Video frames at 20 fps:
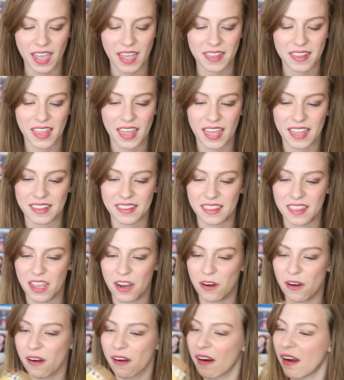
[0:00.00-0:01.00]
And then and
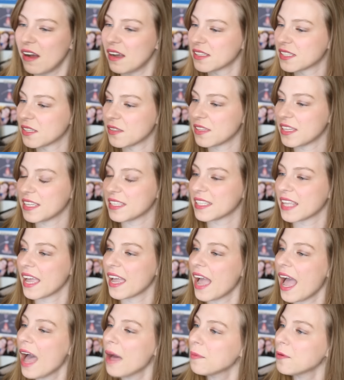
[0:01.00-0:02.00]
there are also these
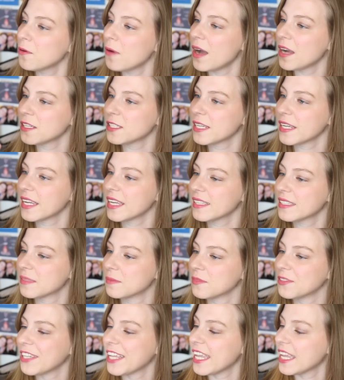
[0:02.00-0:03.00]
like apple washis
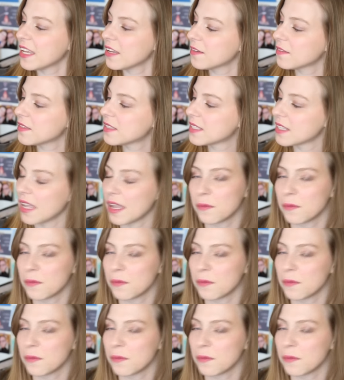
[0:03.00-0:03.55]
and leaves